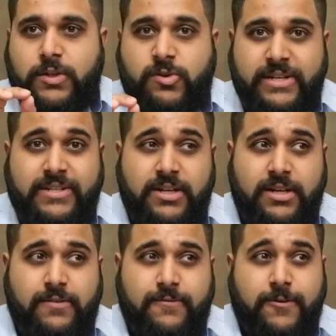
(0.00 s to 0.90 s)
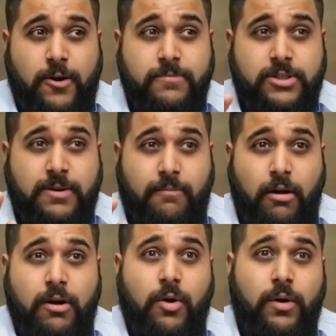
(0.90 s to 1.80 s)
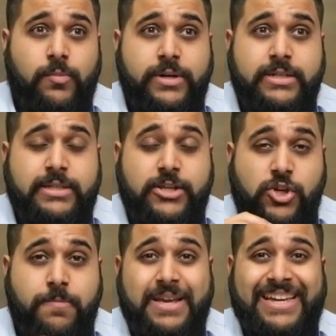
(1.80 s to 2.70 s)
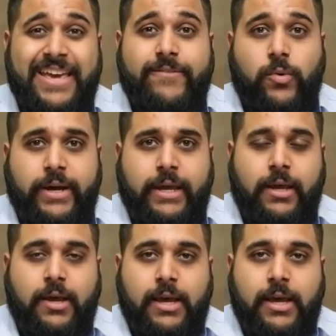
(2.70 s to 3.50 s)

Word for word: Twitter, from tomorrow onwards, there should be a giveaway.